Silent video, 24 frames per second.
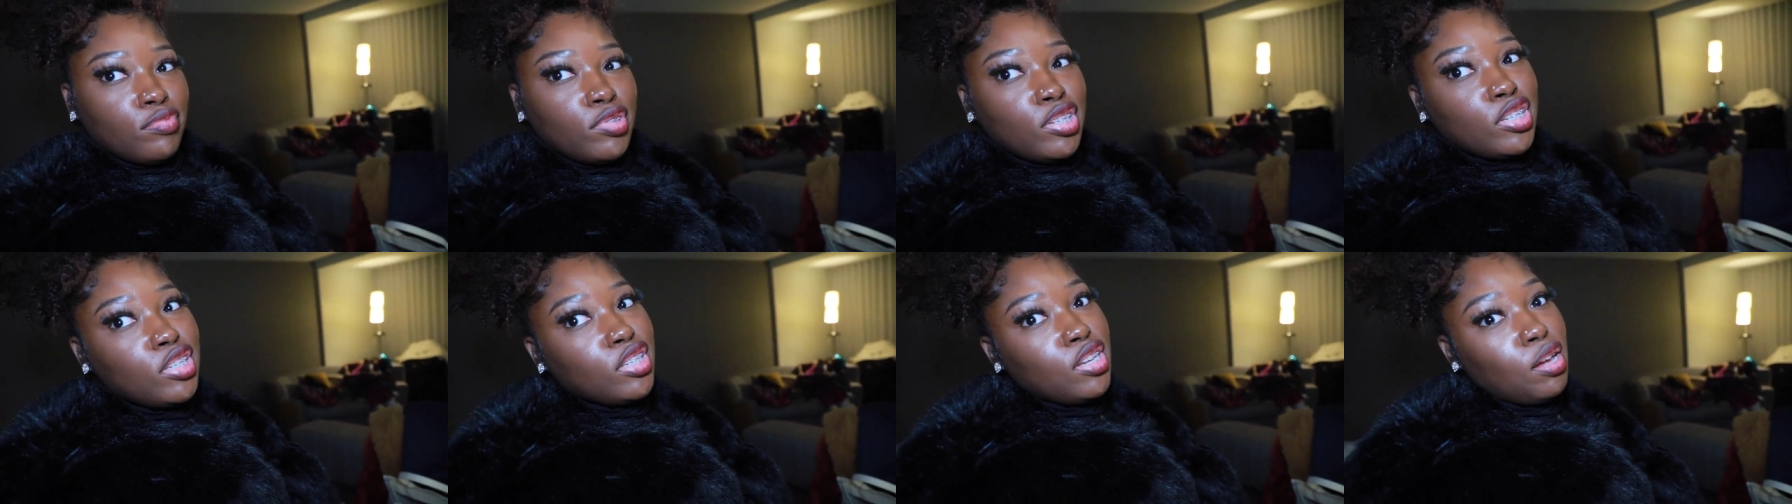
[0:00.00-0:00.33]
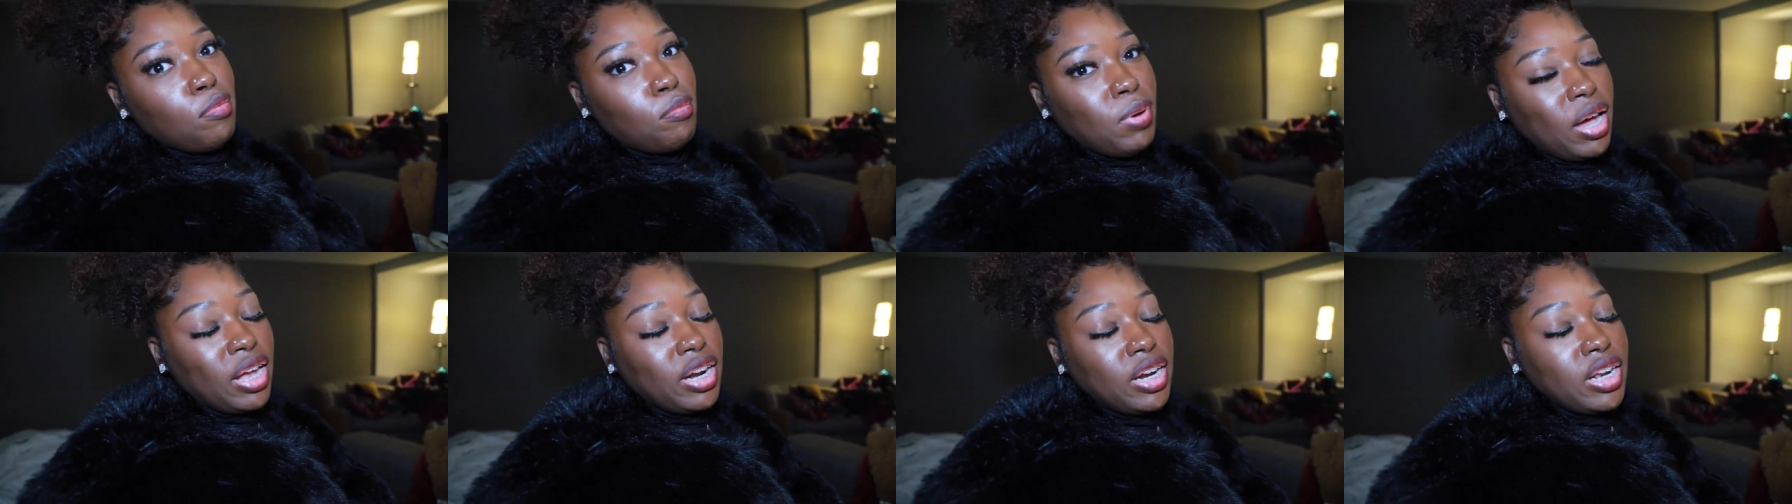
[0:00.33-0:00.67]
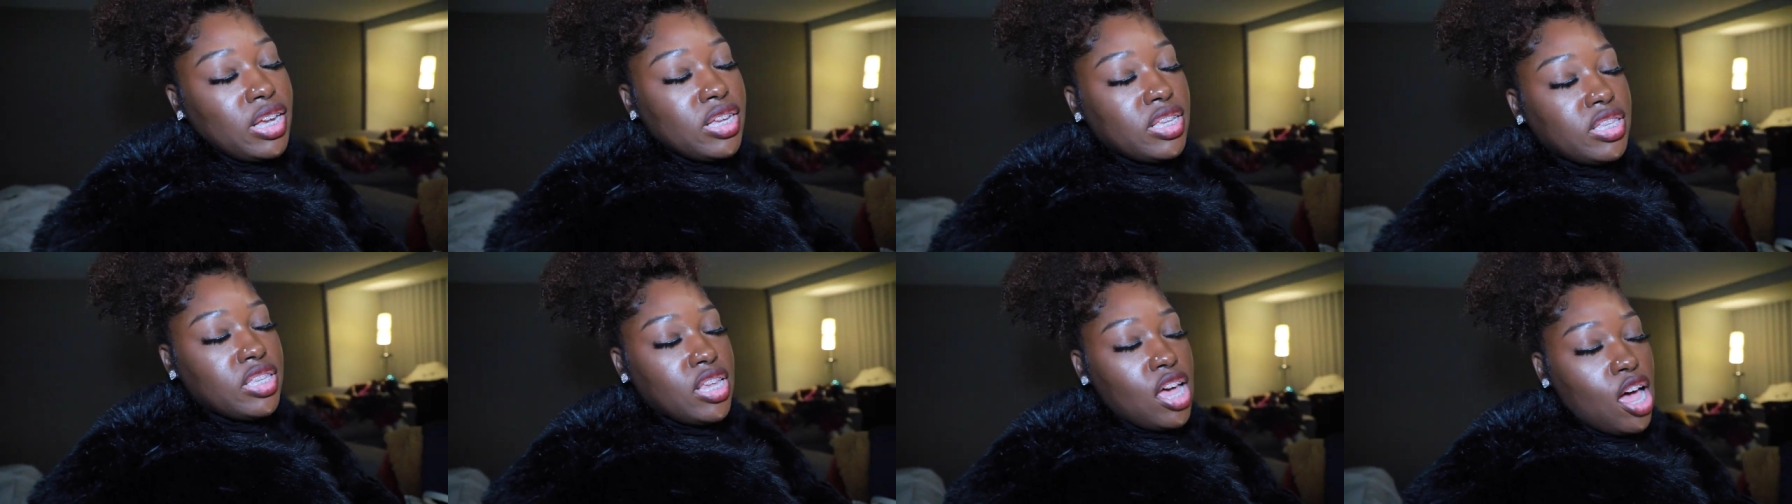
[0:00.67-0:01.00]

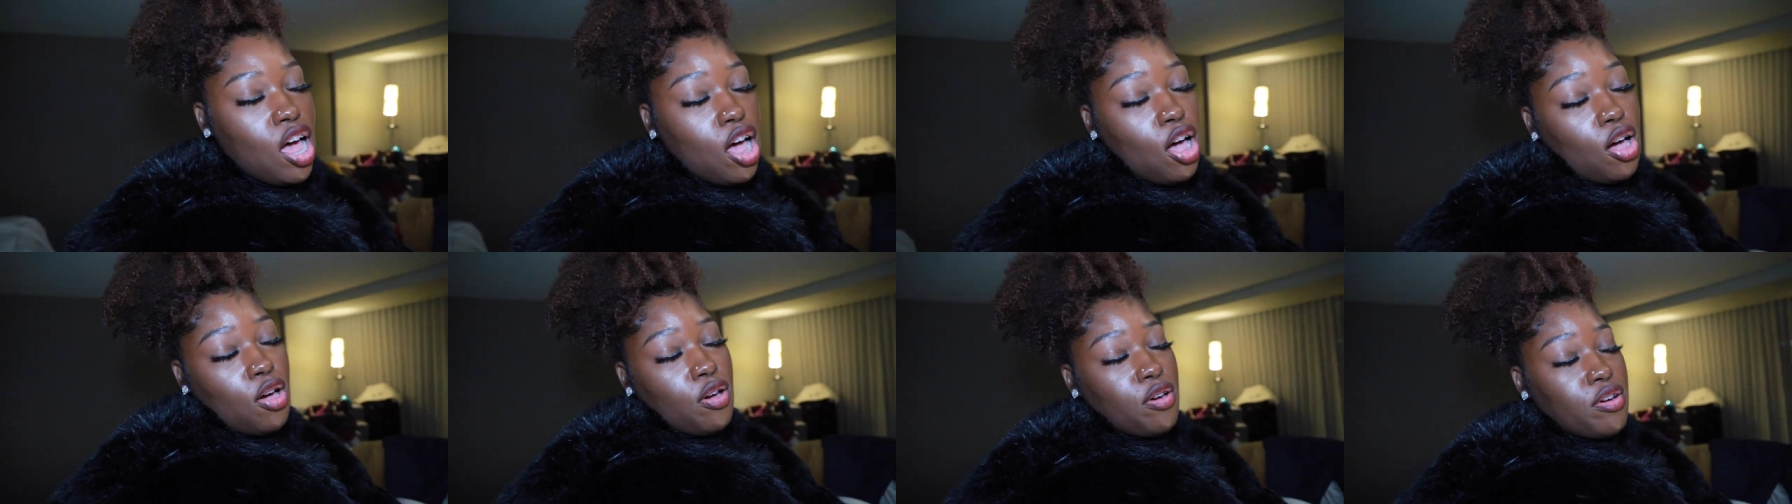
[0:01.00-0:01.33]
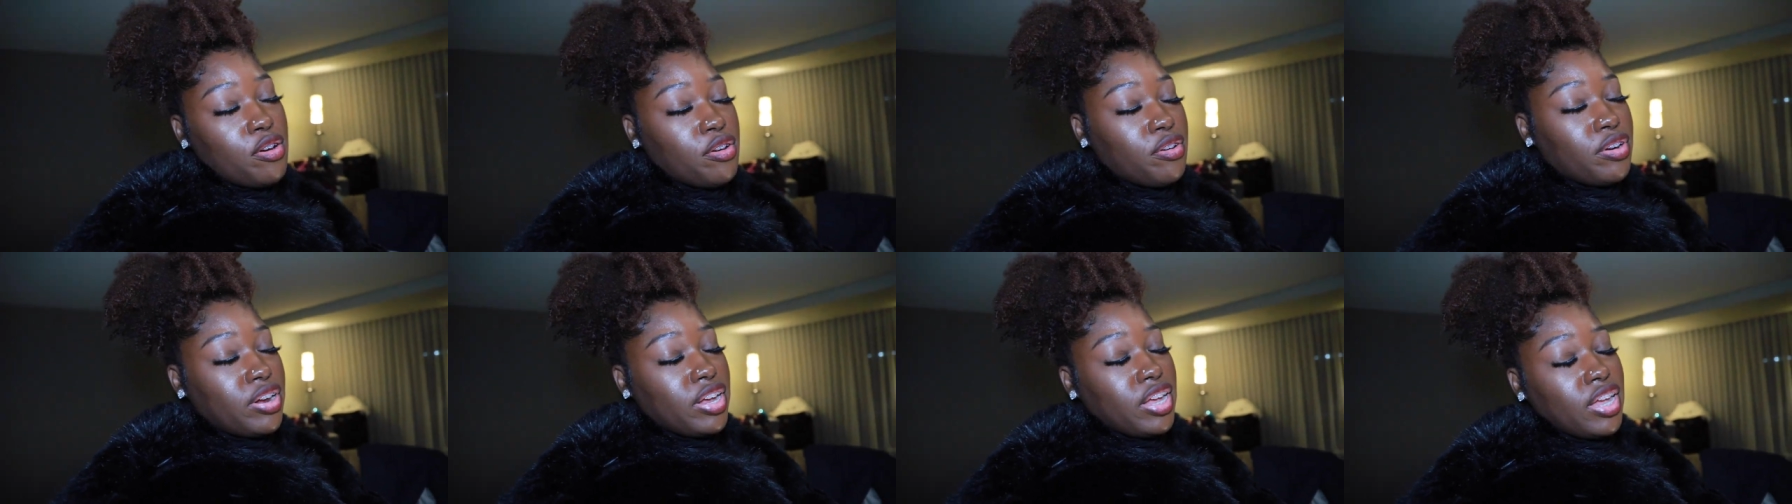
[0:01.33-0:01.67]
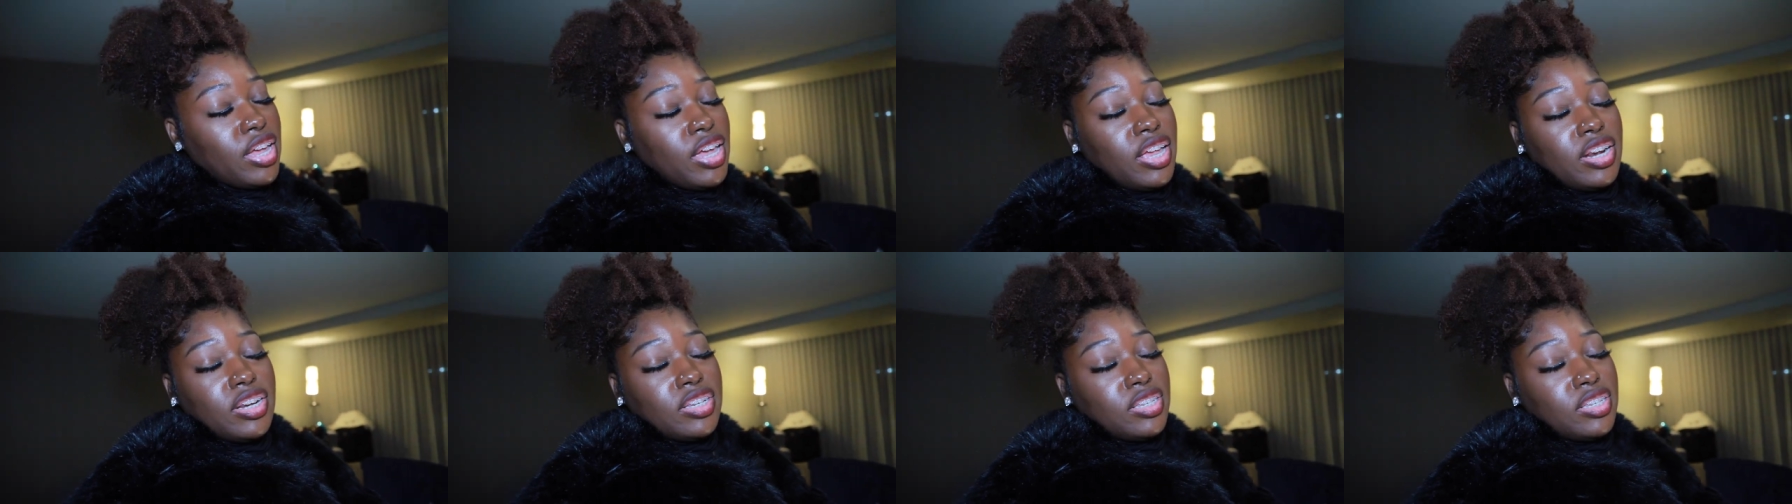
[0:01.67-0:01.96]
somebody is hungry,